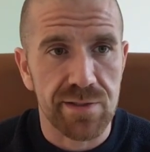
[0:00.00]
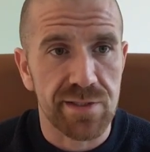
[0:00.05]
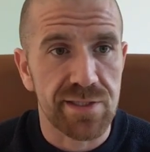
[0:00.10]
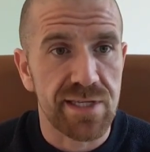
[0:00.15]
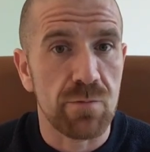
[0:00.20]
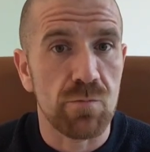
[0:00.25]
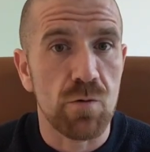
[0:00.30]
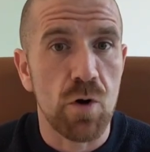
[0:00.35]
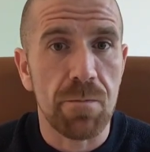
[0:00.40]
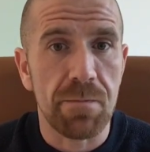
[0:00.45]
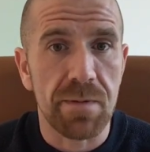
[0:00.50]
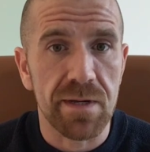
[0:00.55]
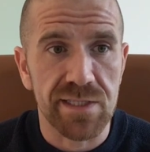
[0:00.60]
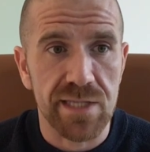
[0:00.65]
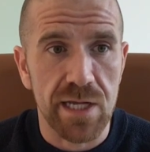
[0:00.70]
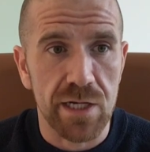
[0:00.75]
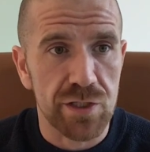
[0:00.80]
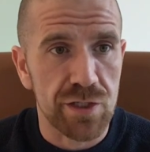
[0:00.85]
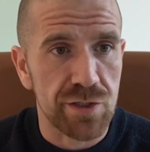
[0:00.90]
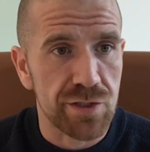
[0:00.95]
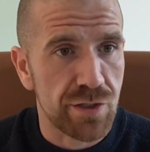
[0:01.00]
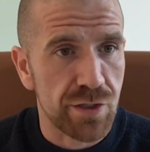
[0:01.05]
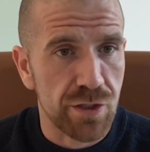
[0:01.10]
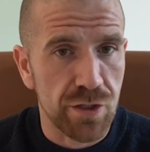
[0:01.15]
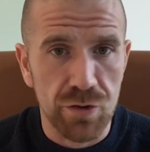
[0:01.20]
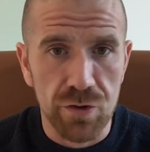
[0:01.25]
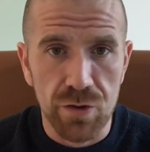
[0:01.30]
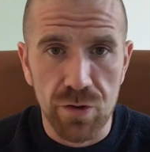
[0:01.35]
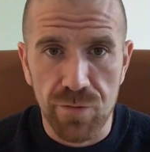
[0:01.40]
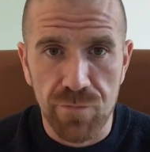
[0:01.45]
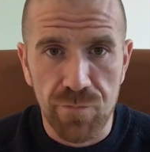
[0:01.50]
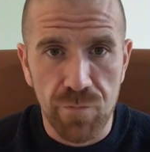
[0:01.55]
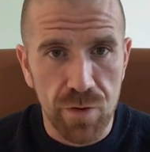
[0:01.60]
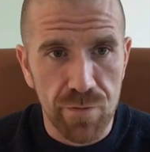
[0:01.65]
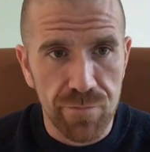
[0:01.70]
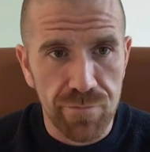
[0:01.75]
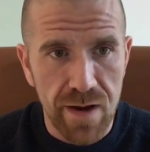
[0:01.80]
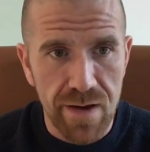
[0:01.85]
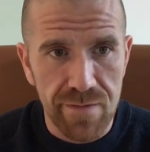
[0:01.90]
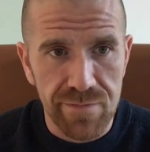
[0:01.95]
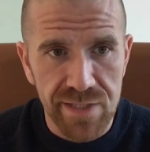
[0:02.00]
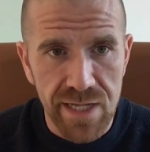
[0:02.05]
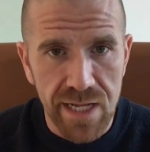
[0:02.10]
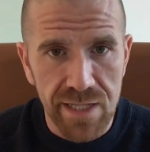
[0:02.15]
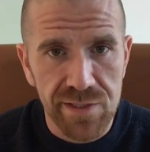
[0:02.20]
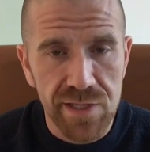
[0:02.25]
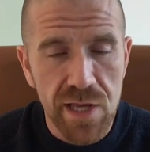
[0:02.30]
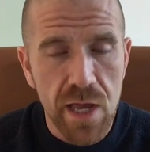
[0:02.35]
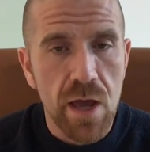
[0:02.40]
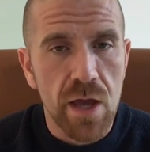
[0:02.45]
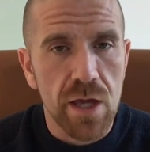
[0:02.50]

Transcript: Let's say rope extensions. Do you do your 4 to 5 sets?